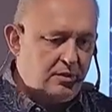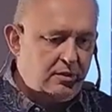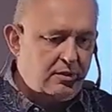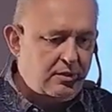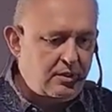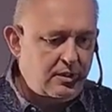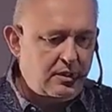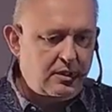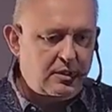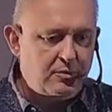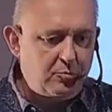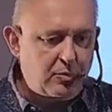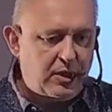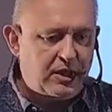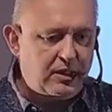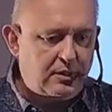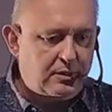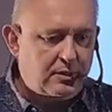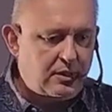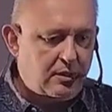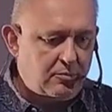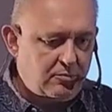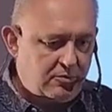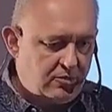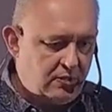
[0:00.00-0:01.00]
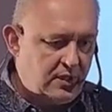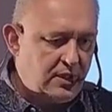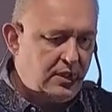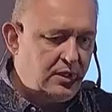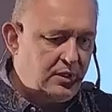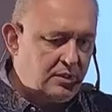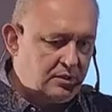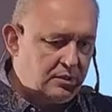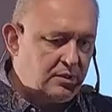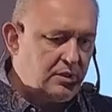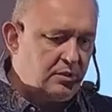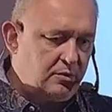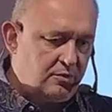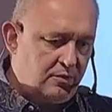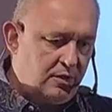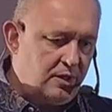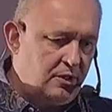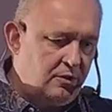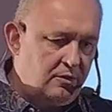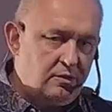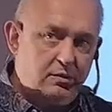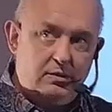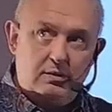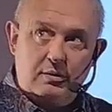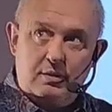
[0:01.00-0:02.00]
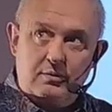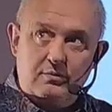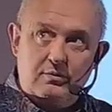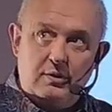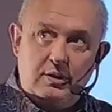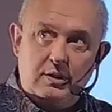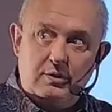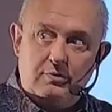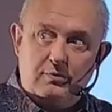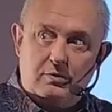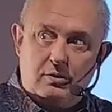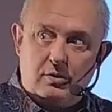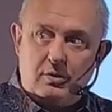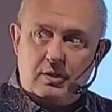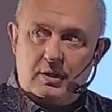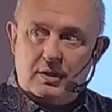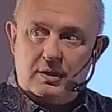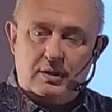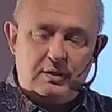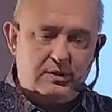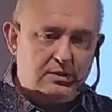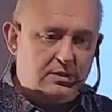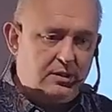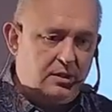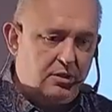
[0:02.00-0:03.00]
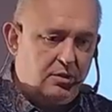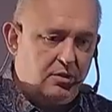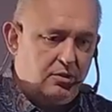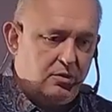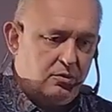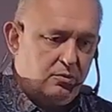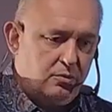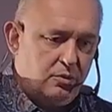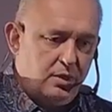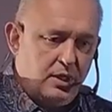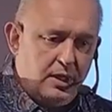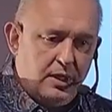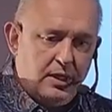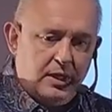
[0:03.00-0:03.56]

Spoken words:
in my time, 24 years ago,